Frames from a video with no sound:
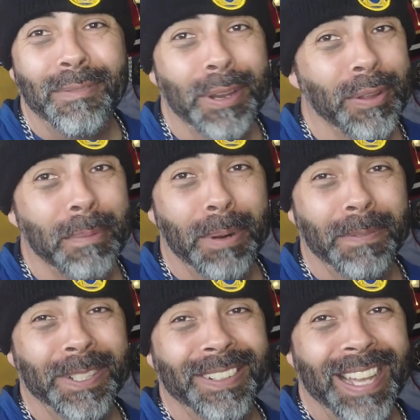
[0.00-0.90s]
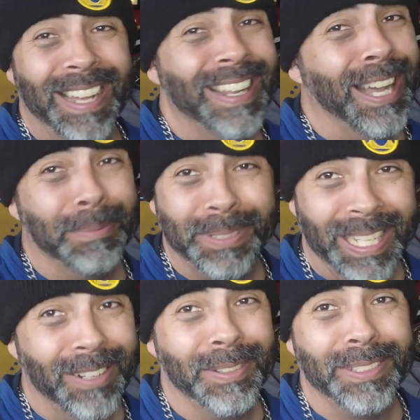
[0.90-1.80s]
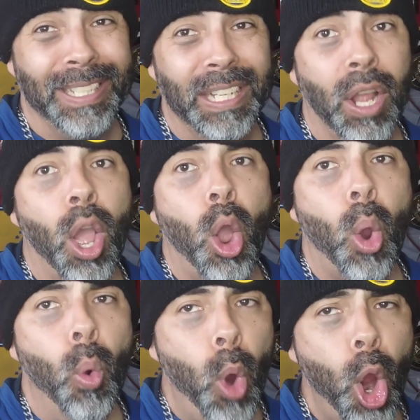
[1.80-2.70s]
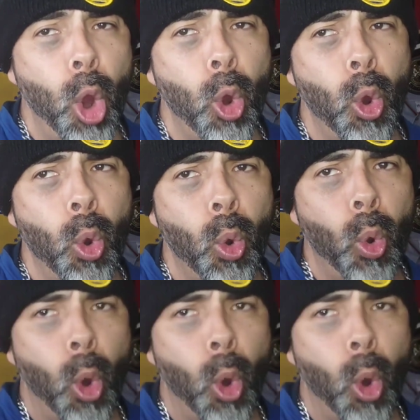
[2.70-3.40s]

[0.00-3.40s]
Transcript: whether I'm perfect or not, I'm staying on the scene. Woo!